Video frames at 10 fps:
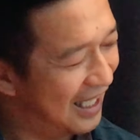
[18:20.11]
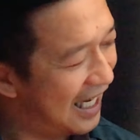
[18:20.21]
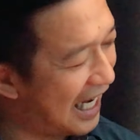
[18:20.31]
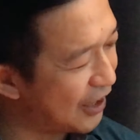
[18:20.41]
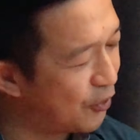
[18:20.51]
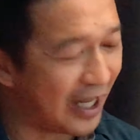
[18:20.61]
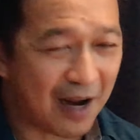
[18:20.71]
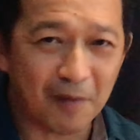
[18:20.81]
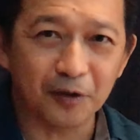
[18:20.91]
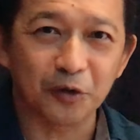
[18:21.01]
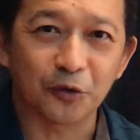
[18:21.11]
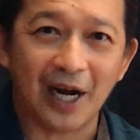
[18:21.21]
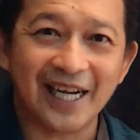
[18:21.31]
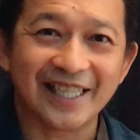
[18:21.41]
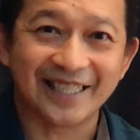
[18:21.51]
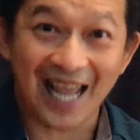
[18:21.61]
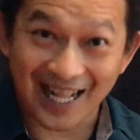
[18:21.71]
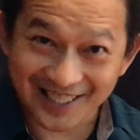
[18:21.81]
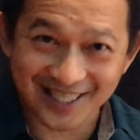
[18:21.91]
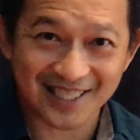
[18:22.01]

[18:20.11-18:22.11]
Are you able to write that